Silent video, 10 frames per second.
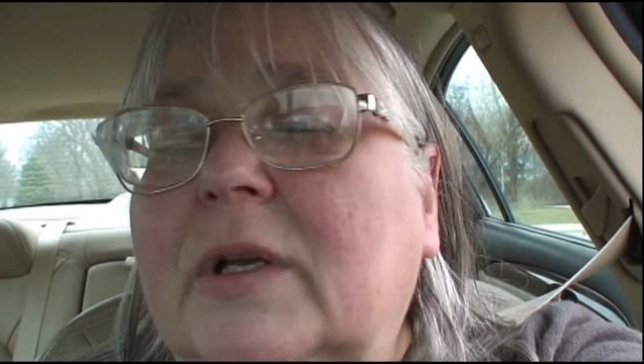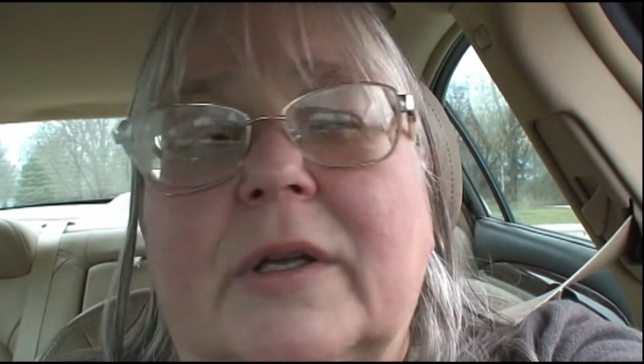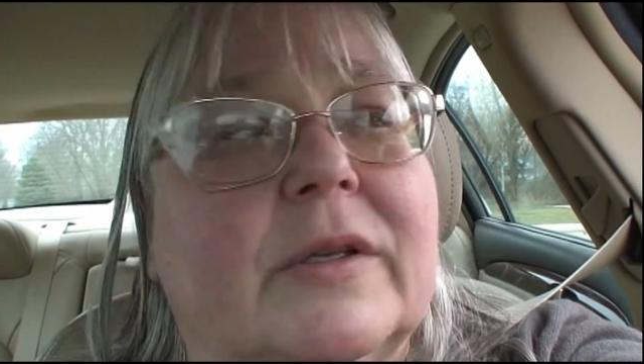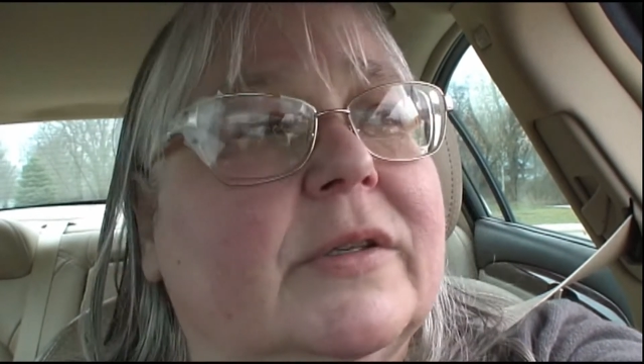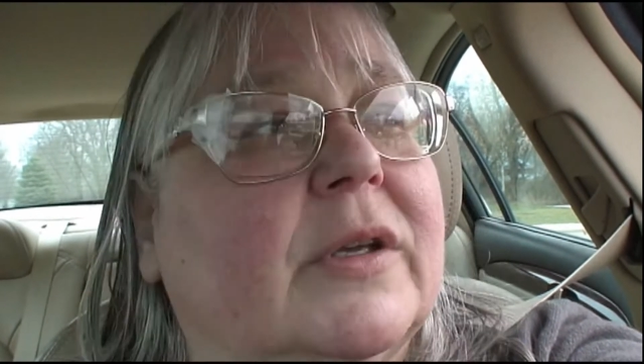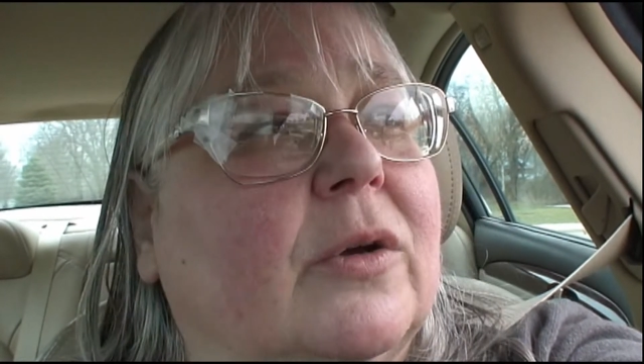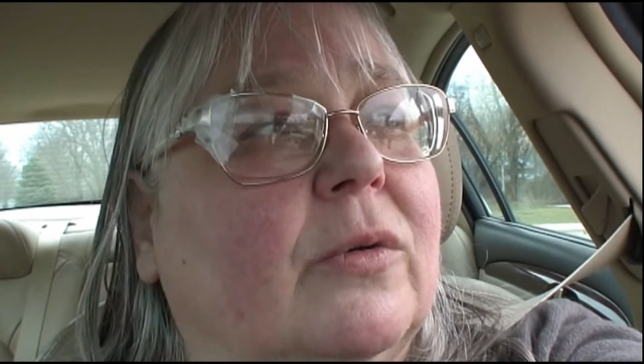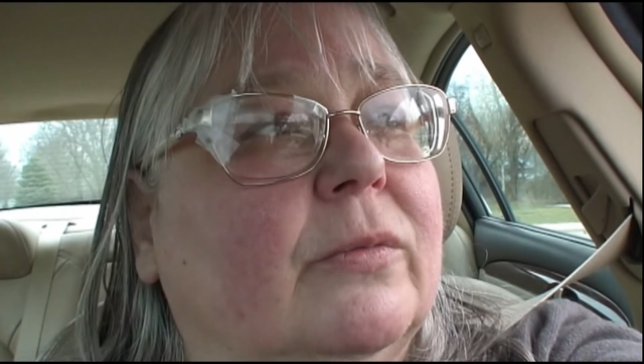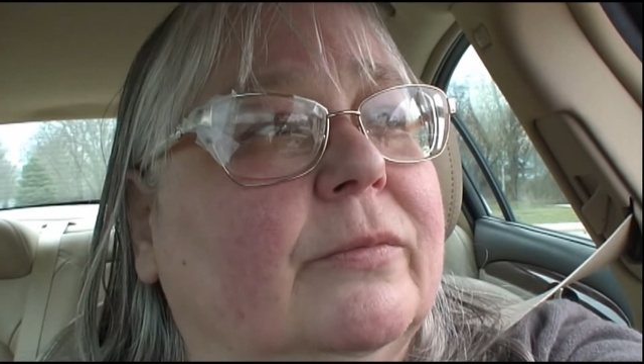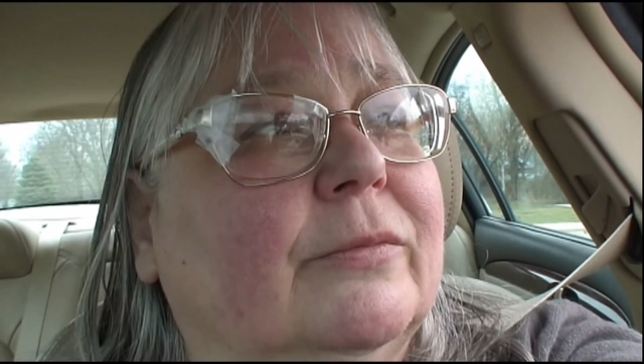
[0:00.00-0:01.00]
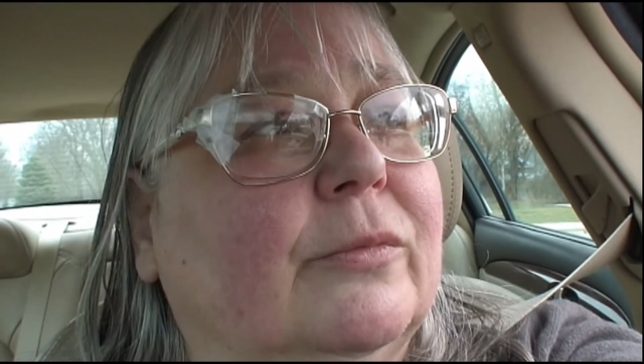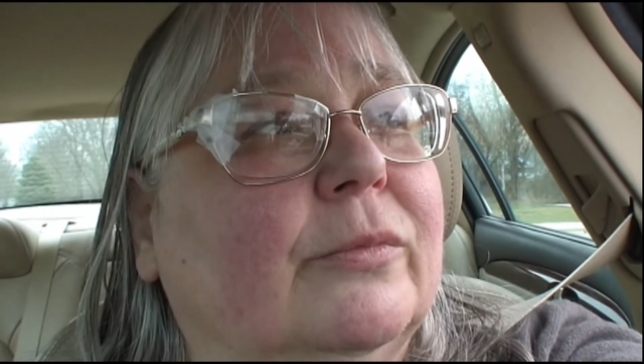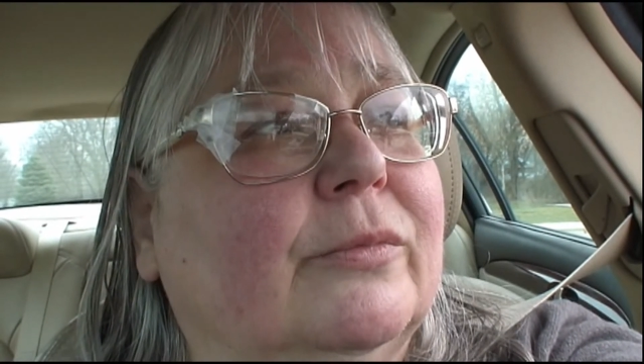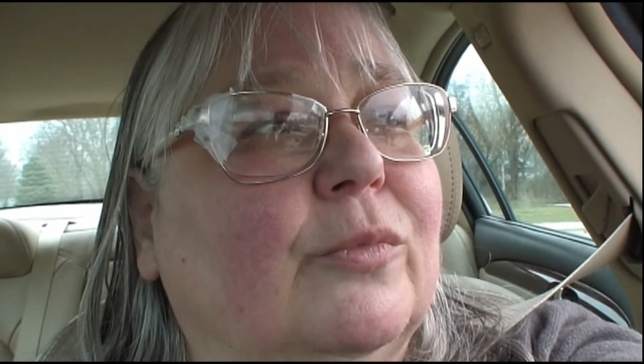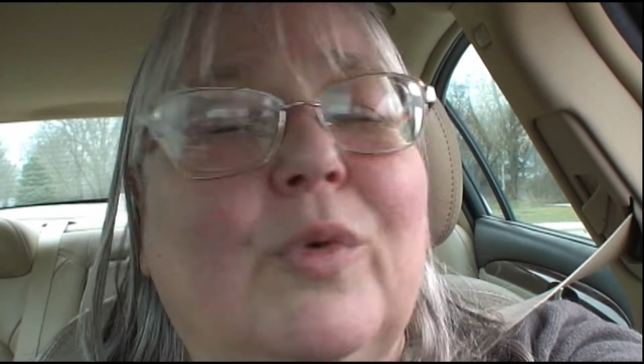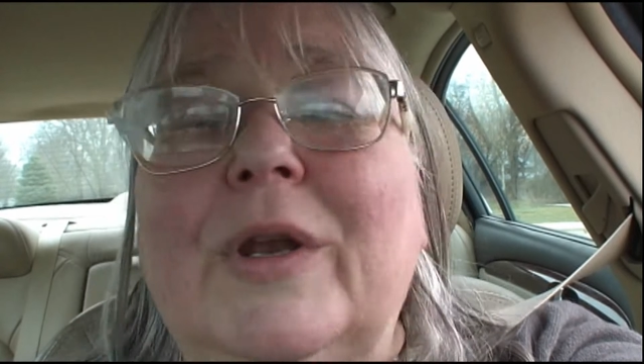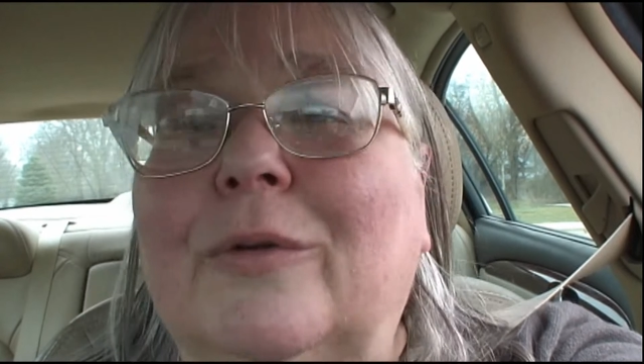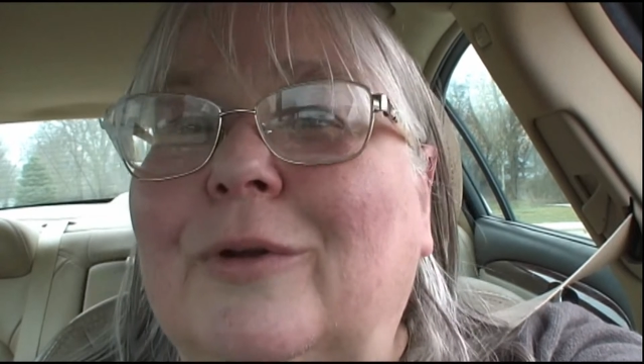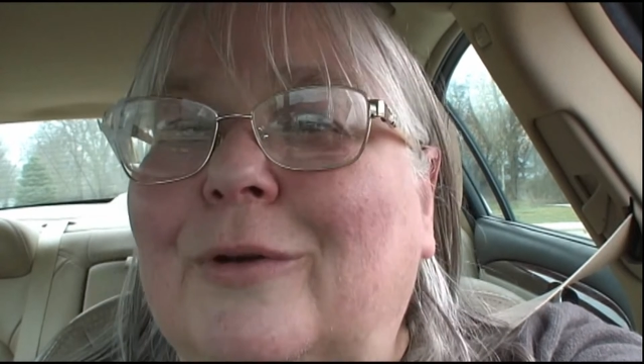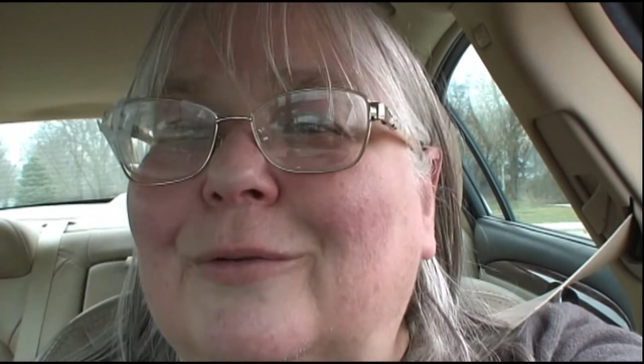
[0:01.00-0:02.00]
So we don't
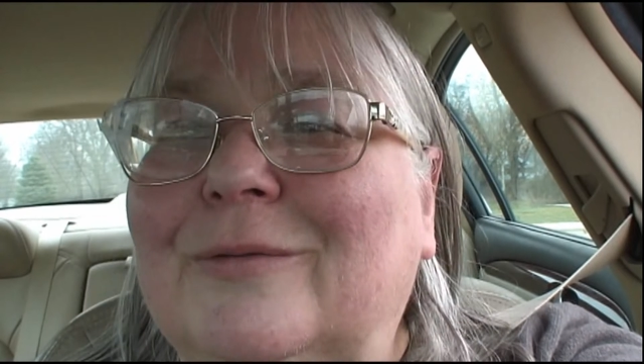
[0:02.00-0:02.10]
know.